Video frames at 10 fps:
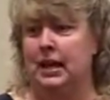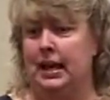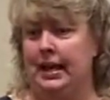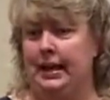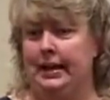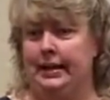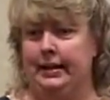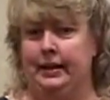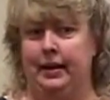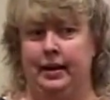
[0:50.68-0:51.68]

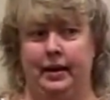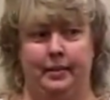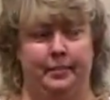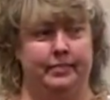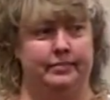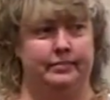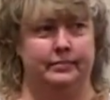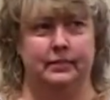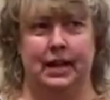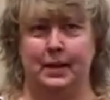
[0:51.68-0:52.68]
and um,
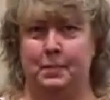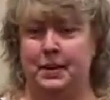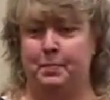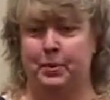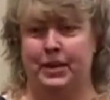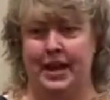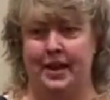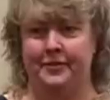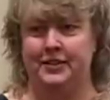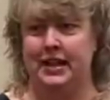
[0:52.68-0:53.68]
a lot of people
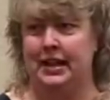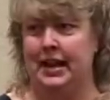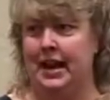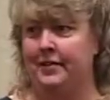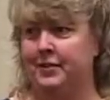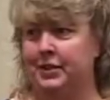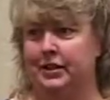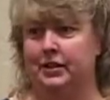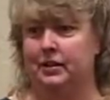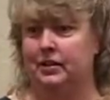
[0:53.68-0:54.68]
left. And
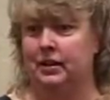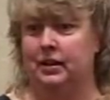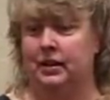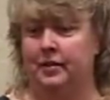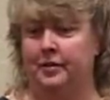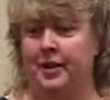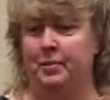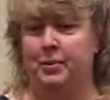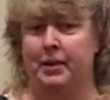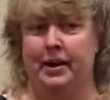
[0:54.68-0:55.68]
after
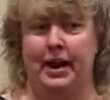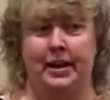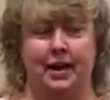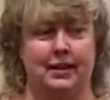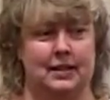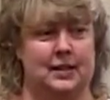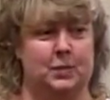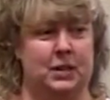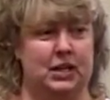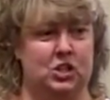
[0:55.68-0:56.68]
February, I got this
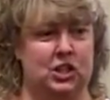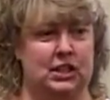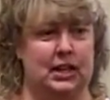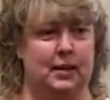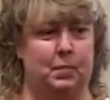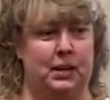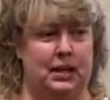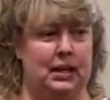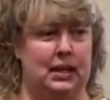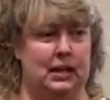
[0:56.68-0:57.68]
speech at the end of
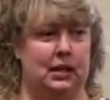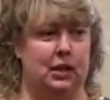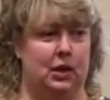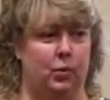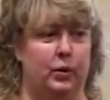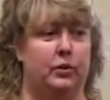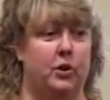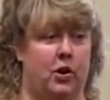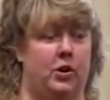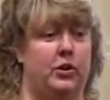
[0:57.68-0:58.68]
peak that, you know, we'll
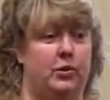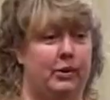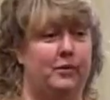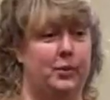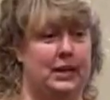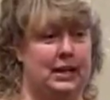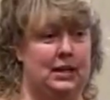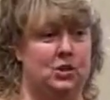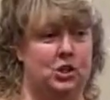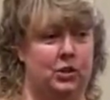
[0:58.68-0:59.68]
call you if we
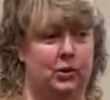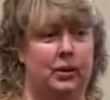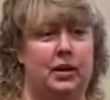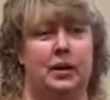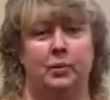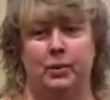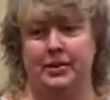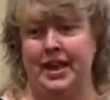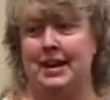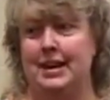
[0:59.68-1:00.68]
need you.
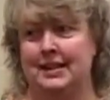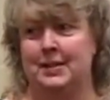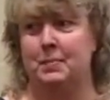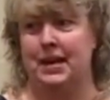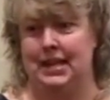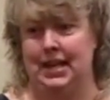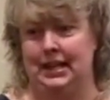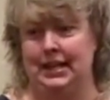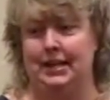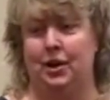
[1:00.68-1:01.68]
Well, that next Monday,
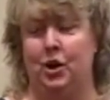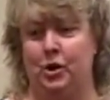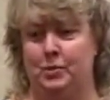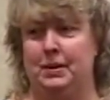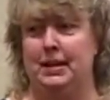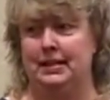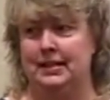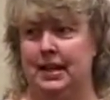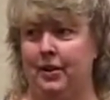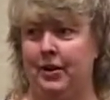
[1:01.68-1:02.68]
Lynn called me and
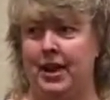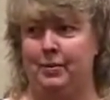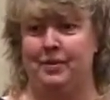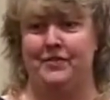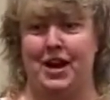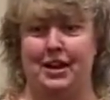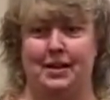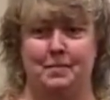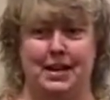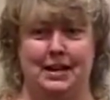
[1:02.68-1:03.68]
said, okay, we
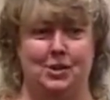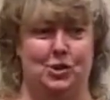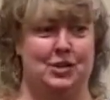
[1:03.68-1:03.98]
fired the manager,